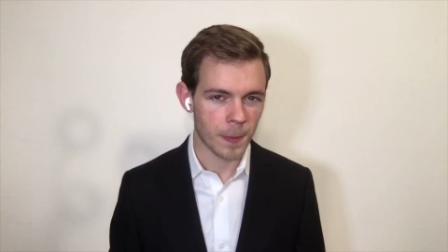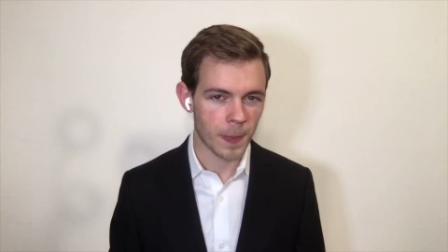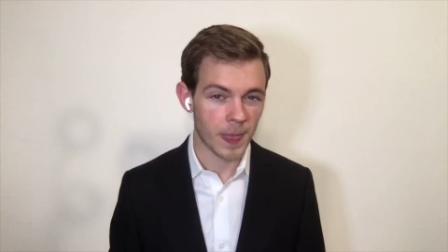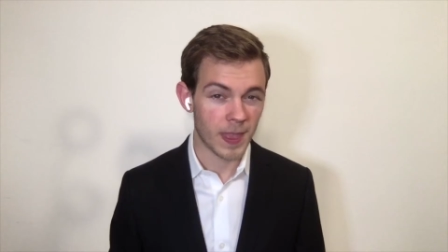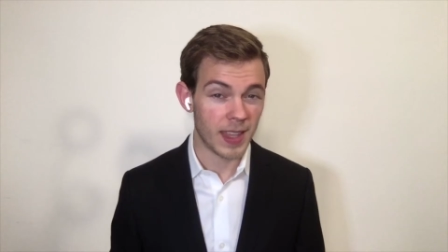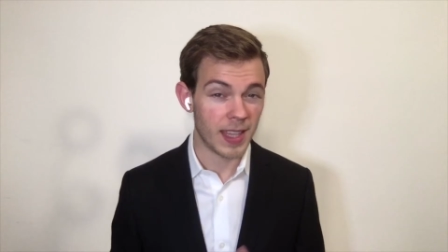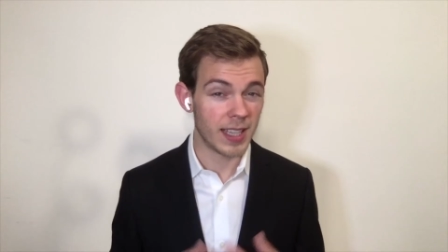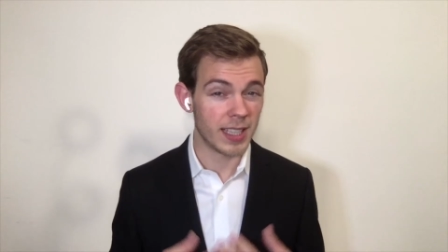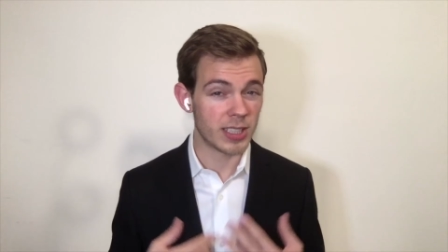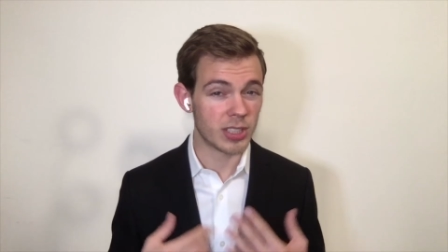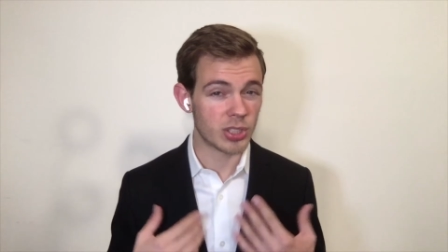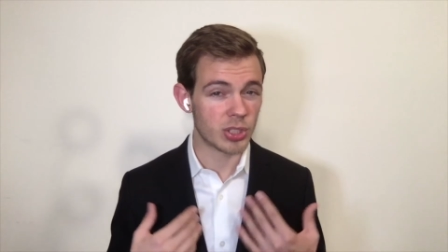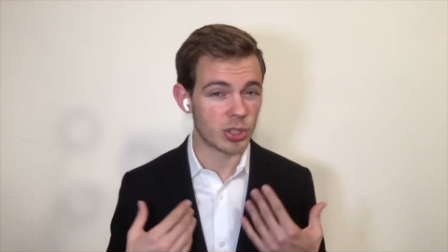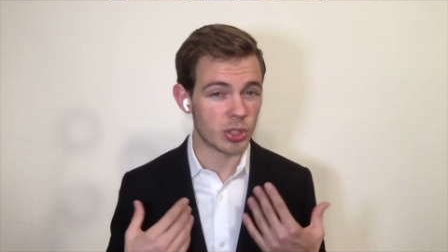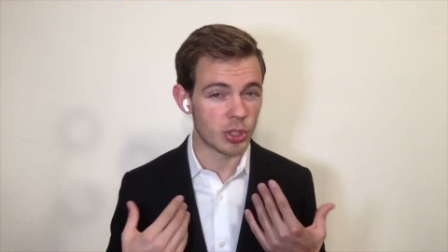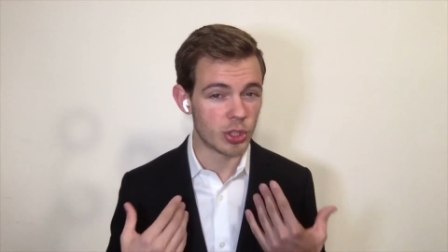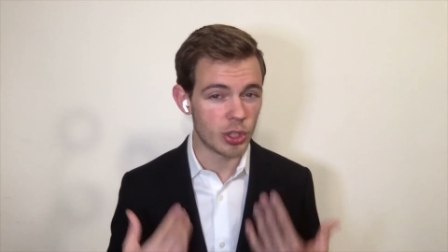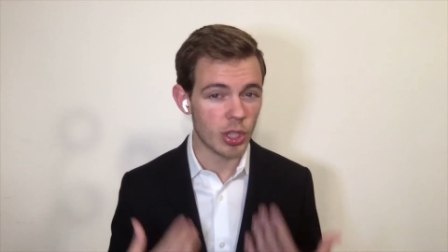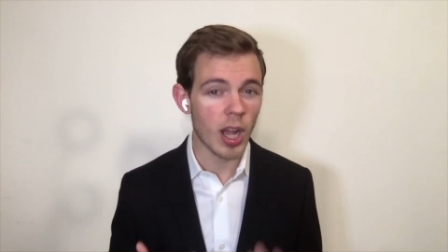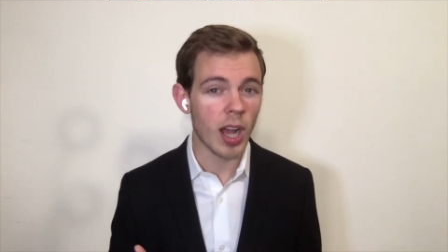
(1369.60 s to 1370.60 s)
His
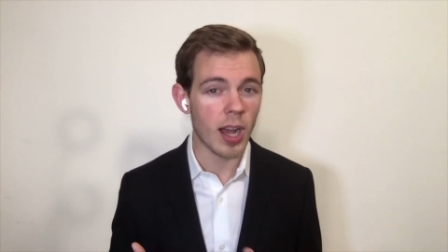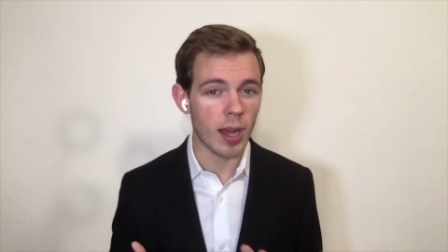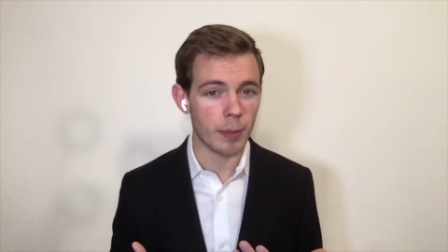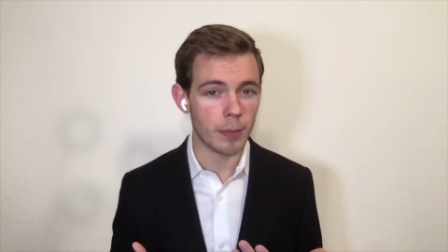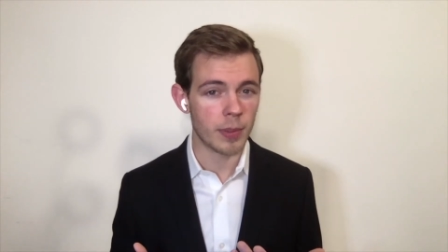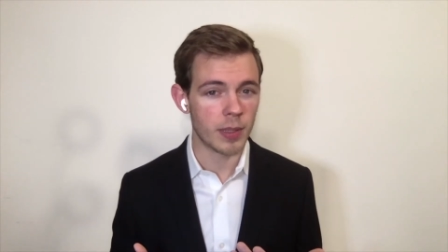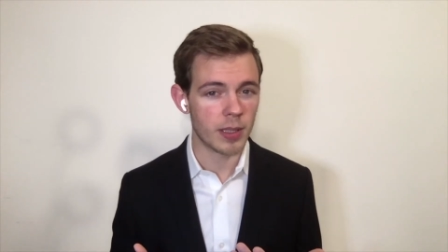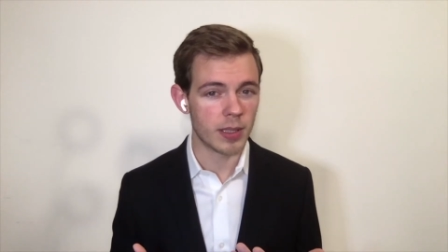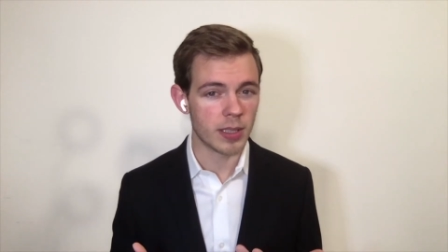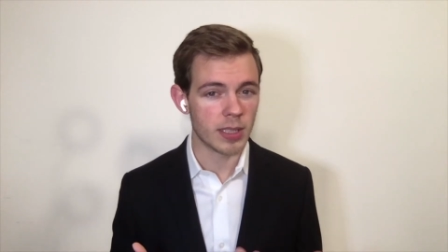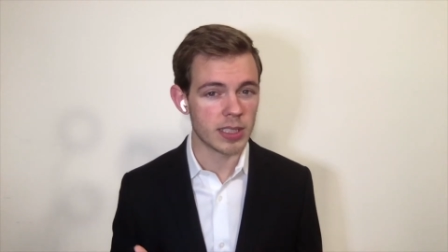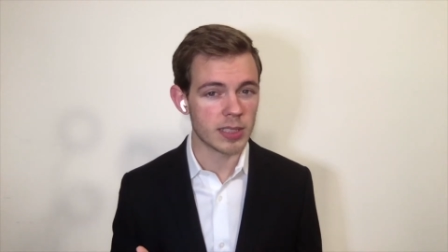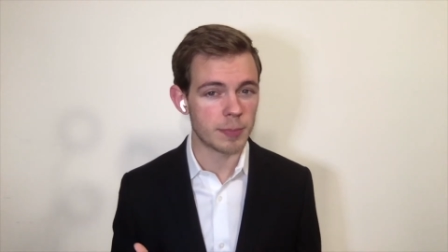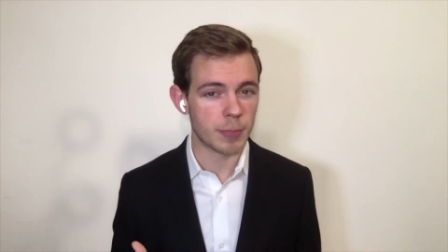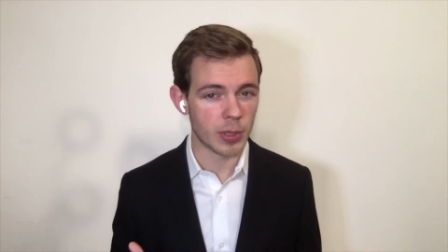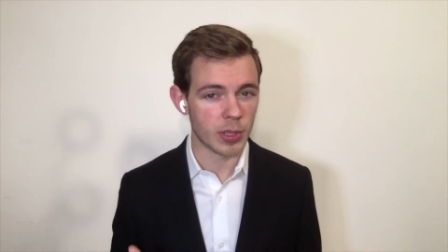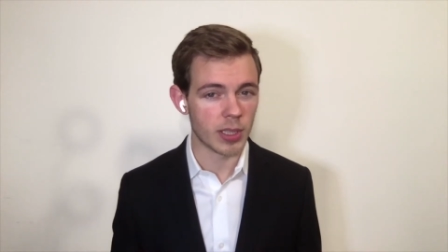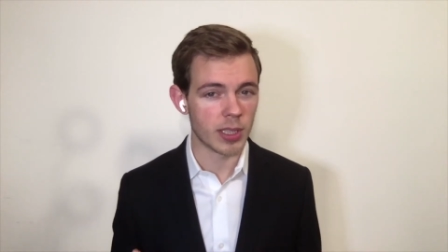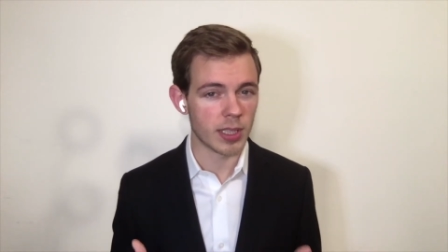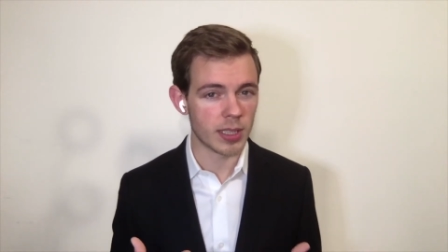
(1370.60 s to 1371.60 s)
job is
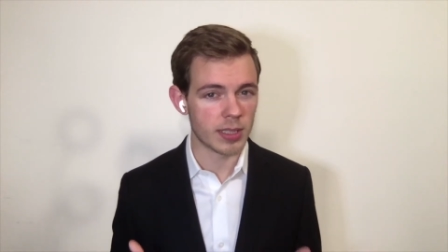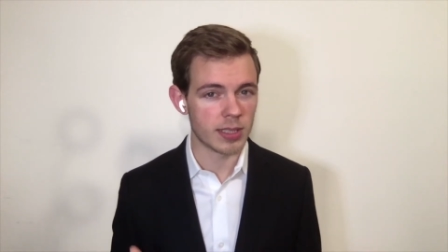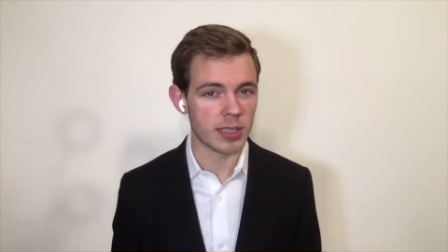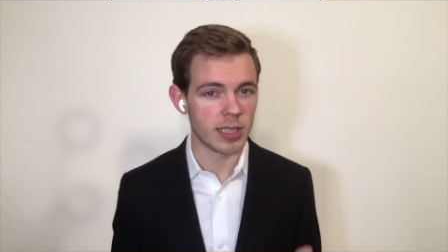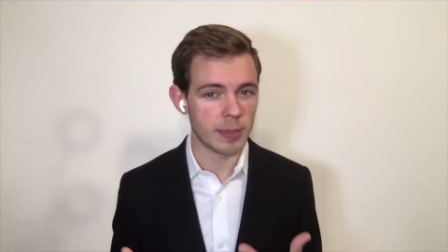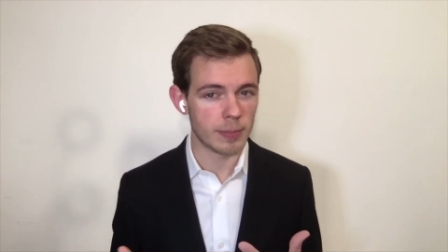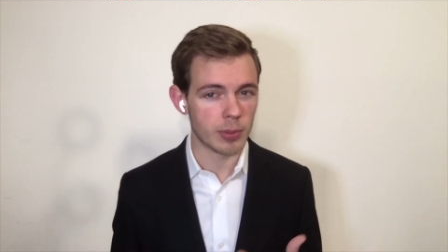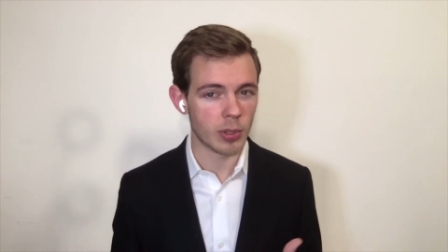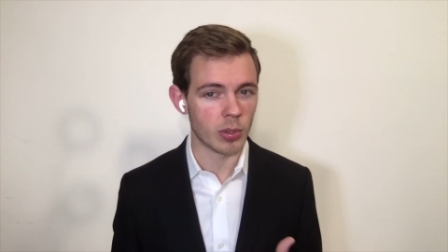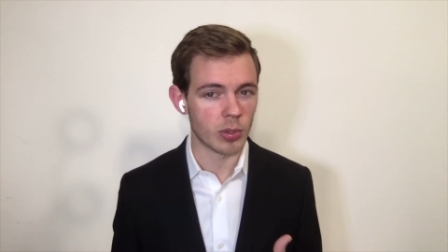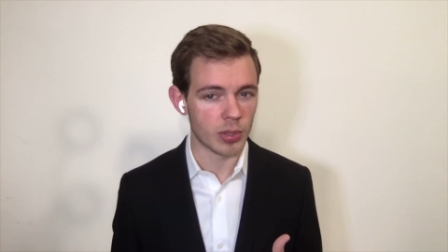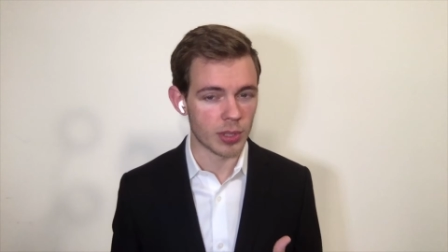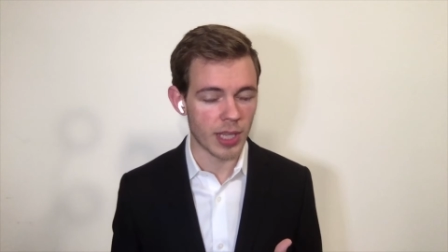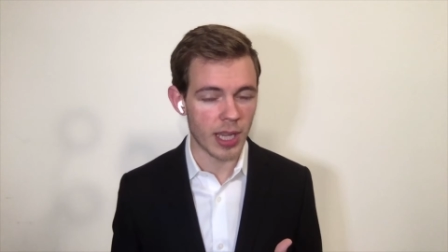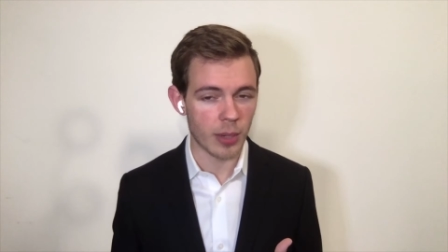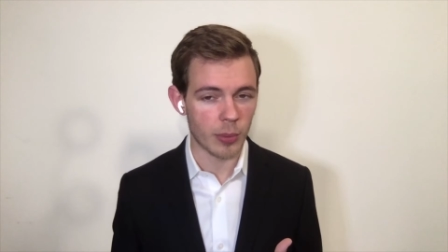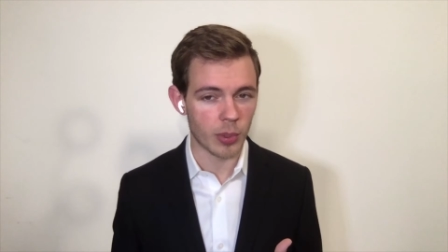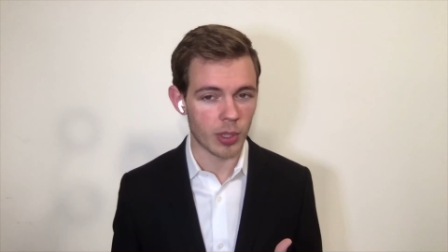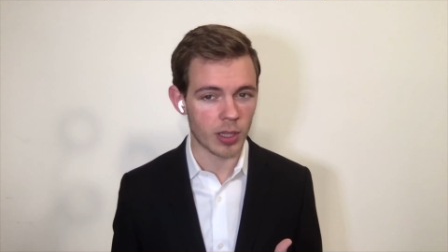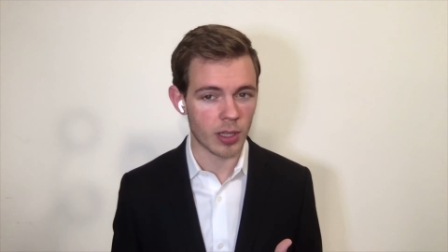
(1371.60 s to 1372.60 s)
building a deep local
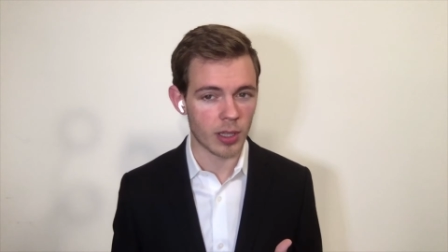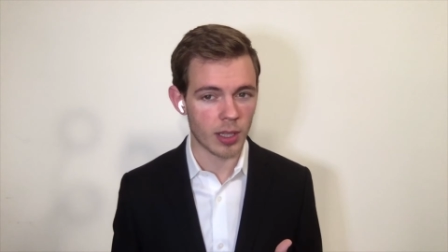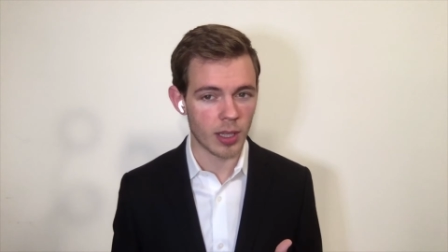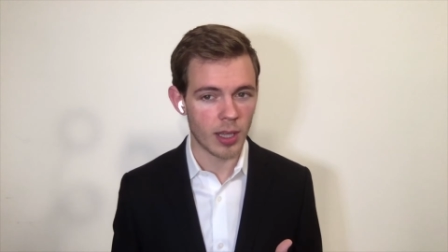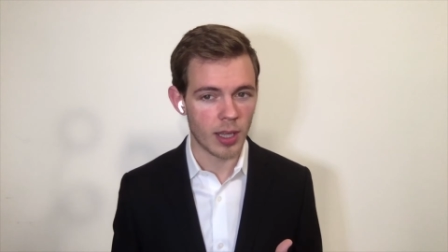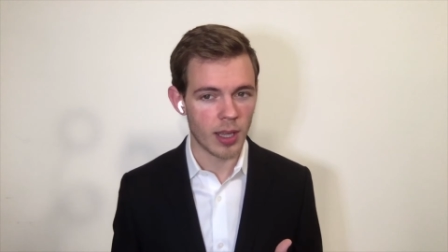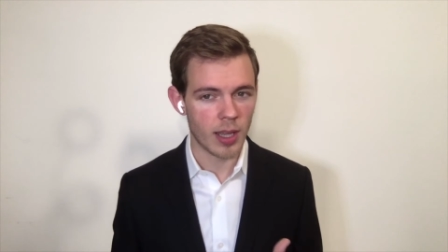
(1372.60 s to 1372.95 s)
network,